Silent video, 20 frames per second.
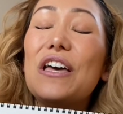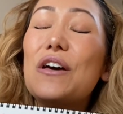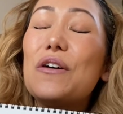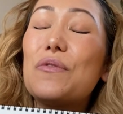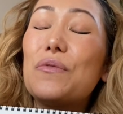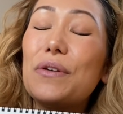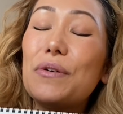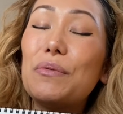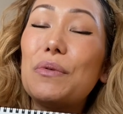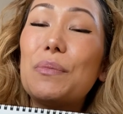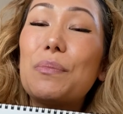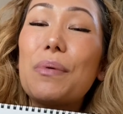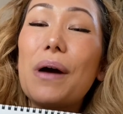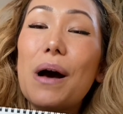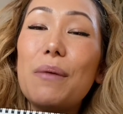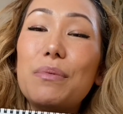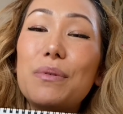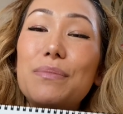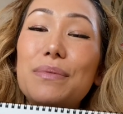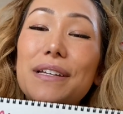We will
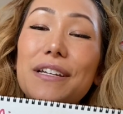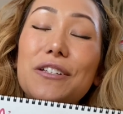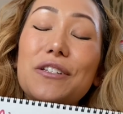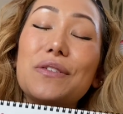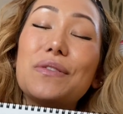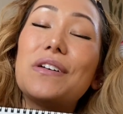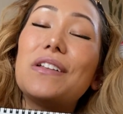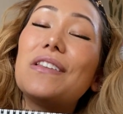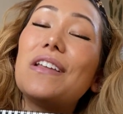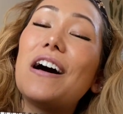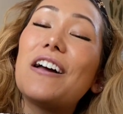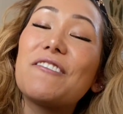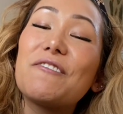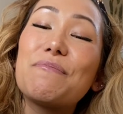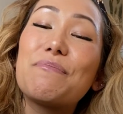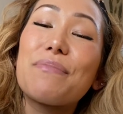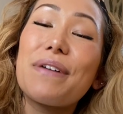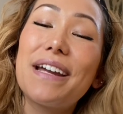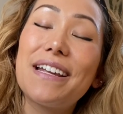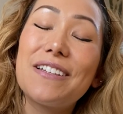probably do a lot
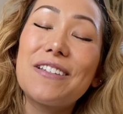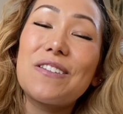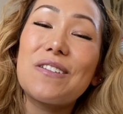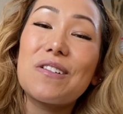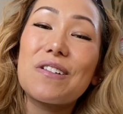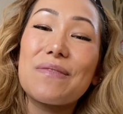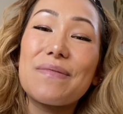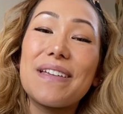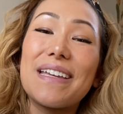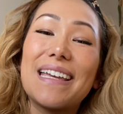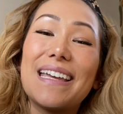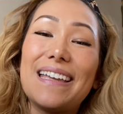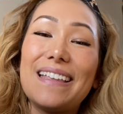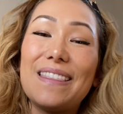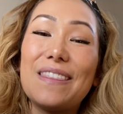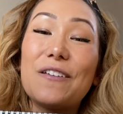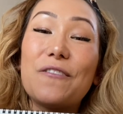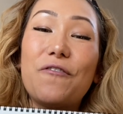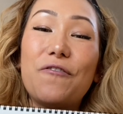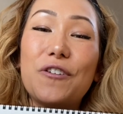of brainstorming
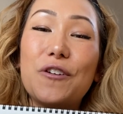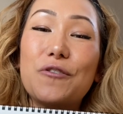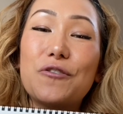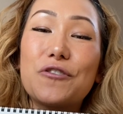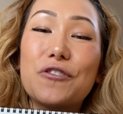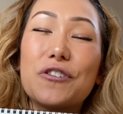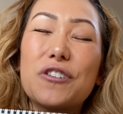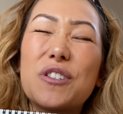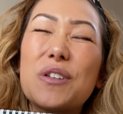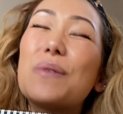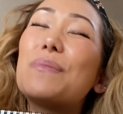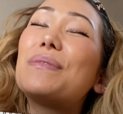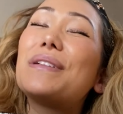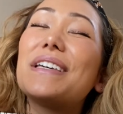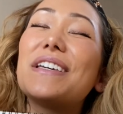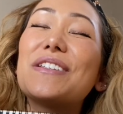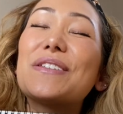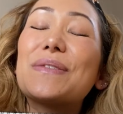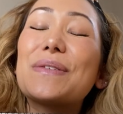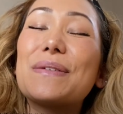in the future, so
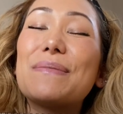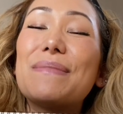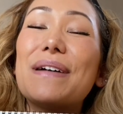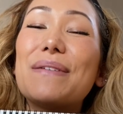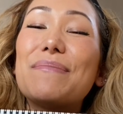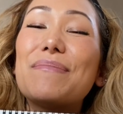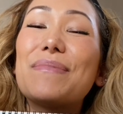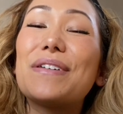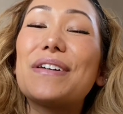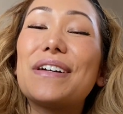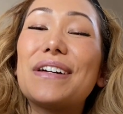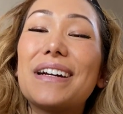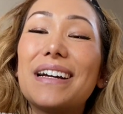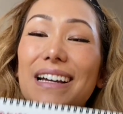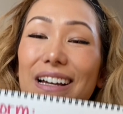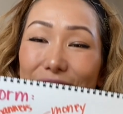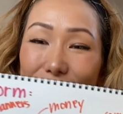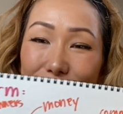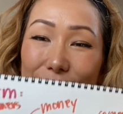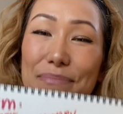please remember
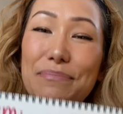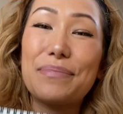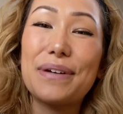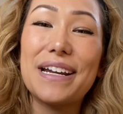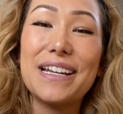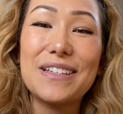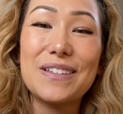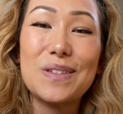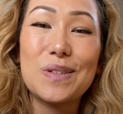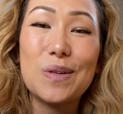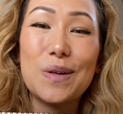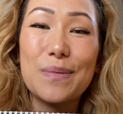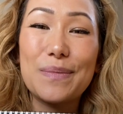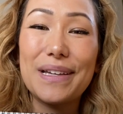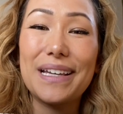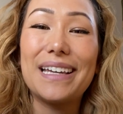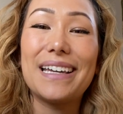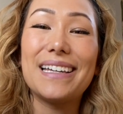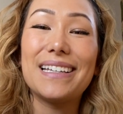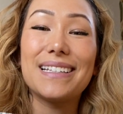what
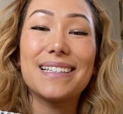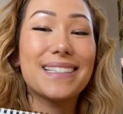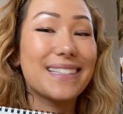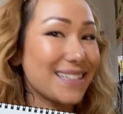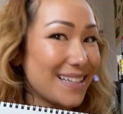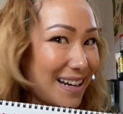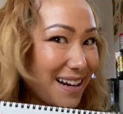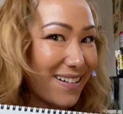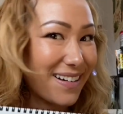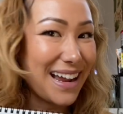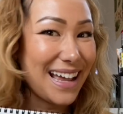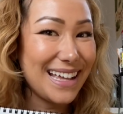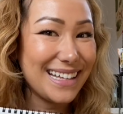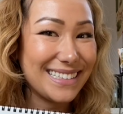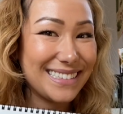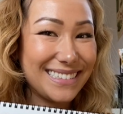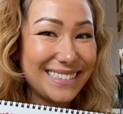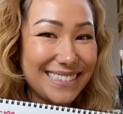brainstorming is, all right?